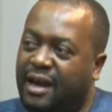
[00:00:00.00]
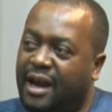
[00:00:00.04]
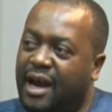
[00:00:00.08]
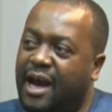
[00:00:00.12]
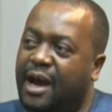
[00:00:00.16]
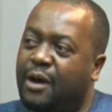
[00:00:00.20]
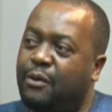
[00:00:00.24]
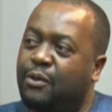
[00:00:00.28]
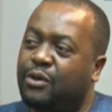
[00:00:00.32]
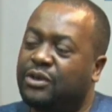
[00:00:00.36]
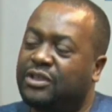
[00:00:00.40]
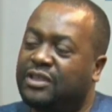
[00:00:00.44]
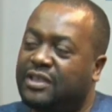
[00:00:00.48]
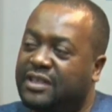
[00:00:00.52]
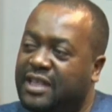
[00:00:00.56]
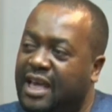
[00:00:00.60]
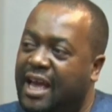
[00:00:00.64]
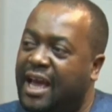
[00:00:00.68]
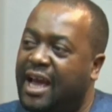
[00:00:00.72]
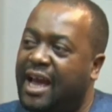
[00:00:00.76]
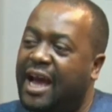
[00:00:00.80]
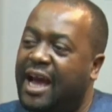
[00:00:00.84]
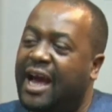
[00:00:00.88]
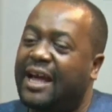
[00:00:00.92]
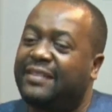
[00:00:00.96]
I was
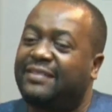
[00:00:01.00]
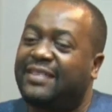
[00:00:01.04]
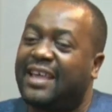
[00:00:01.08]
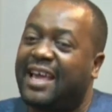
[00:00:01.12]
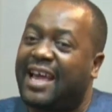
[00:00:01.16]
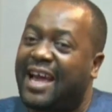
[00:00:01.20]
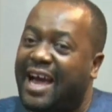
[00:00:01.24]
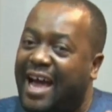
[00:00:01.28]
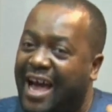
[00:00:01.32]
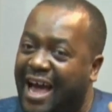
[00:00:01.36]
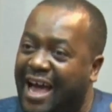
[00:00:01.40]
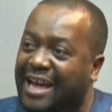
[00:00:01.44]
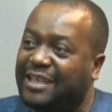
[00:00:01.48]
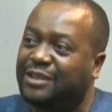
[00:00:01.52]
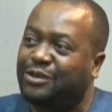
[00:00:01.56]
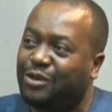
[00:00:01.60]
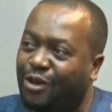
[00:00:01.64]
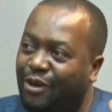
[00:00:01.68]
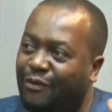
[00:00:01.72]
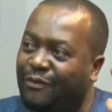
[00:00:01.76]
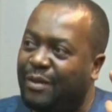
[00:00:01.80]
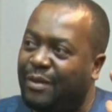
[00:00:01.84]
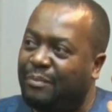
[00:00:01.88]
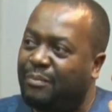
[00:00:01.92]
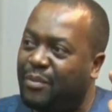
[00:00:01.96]
there at the height
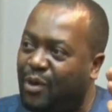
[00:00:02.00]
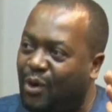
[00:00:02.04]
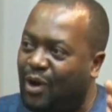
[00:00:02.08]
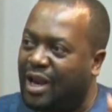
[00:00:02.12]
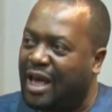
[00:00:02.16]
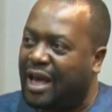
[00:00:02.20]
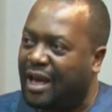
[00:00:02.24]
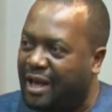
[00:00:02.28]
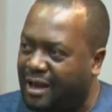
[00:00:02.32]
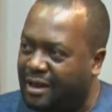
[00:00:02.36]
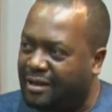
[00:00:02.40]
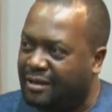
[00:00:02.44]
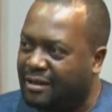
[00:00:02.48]
of Ebola.